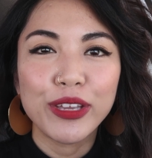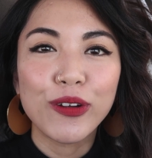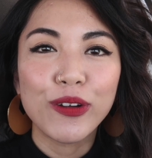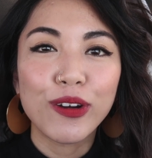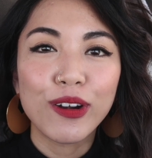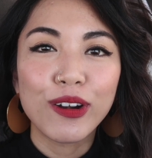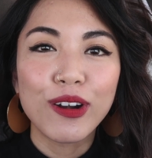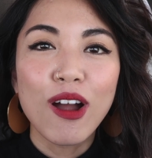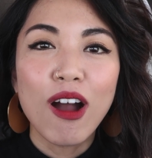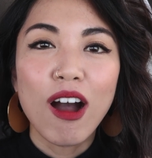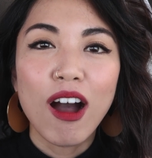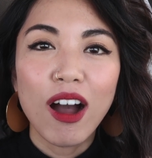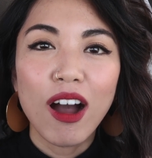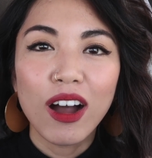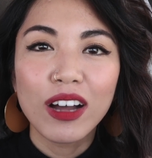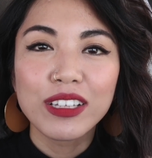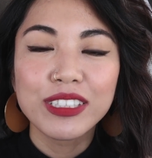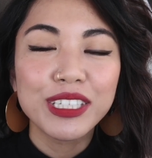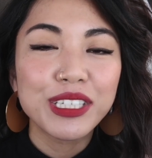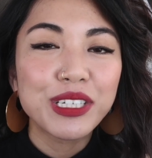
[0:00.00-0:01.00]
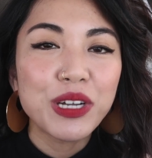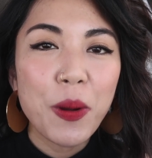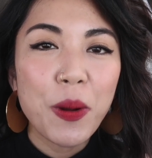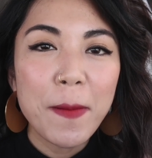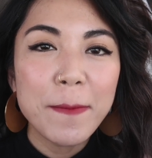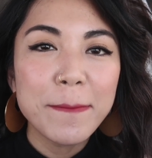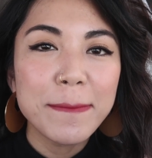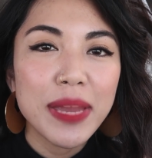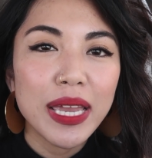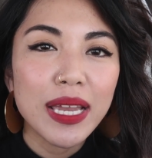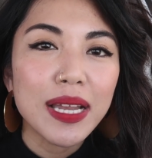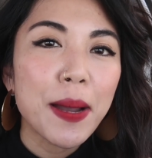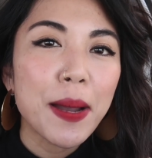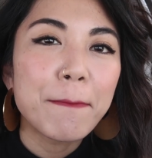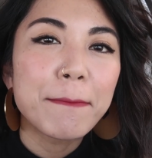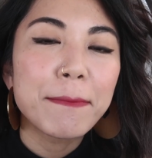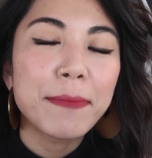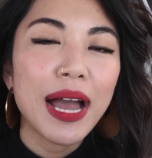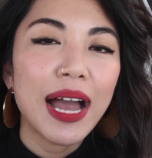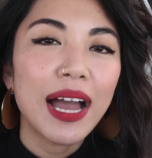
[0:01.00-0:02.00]
your on-the-go
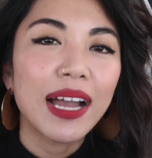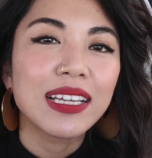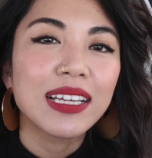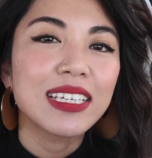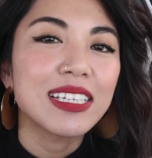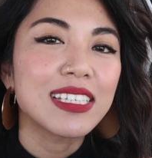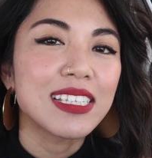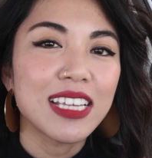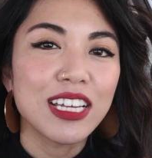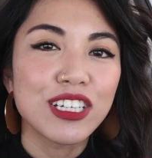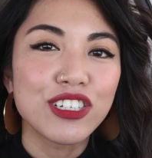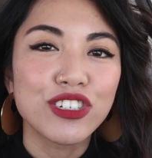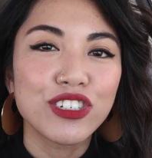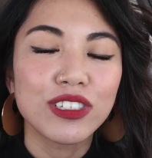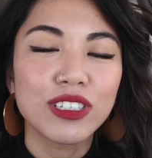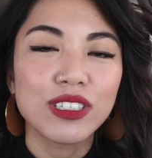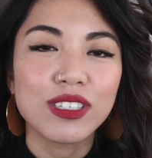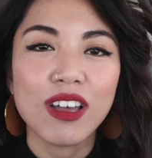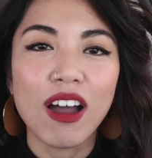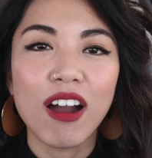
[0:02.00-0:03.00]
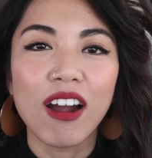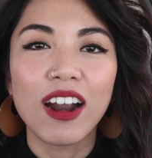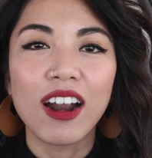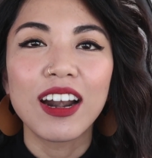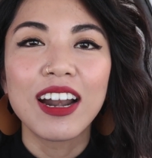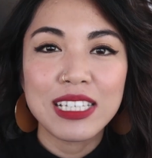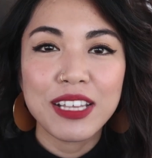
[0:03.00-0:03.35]
makeup bag essentials are.